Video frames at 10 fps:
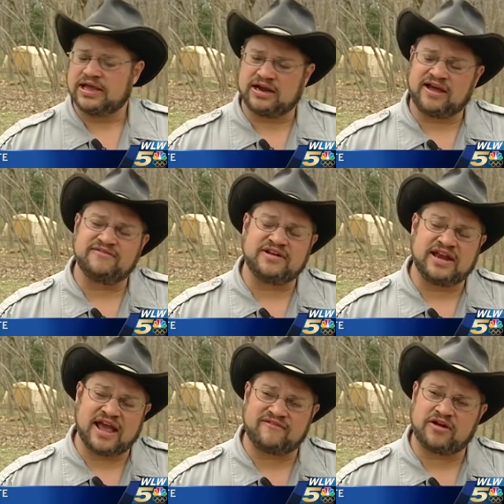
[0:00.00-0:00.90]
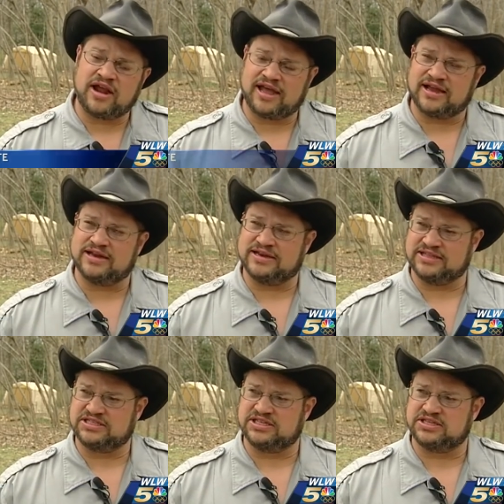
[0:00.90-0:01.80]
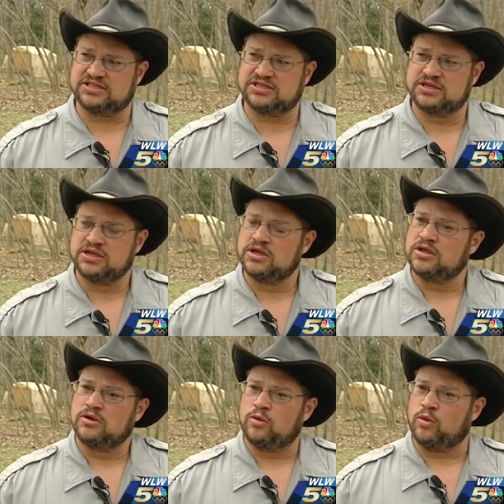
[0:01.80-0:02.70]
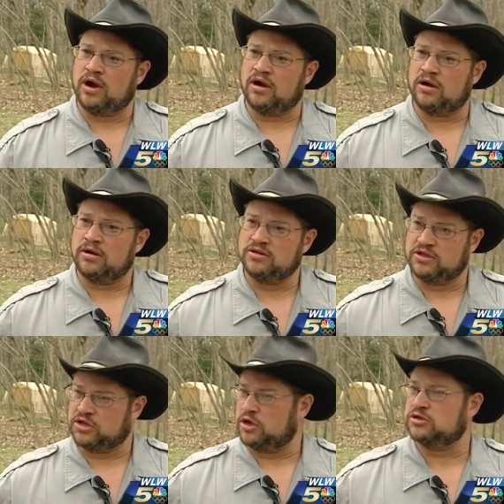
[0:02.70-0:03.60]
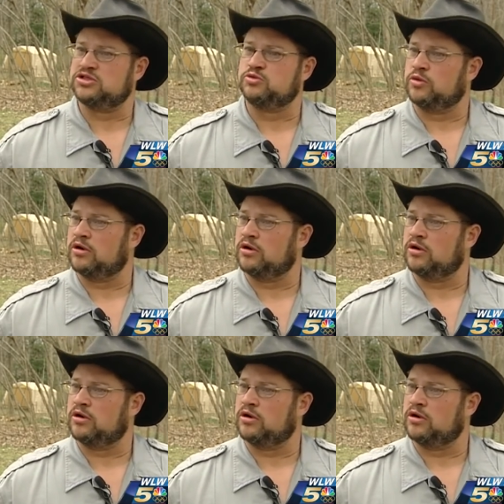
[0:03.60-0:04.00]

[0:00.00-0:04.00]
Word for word: and I've never had an instance where the goats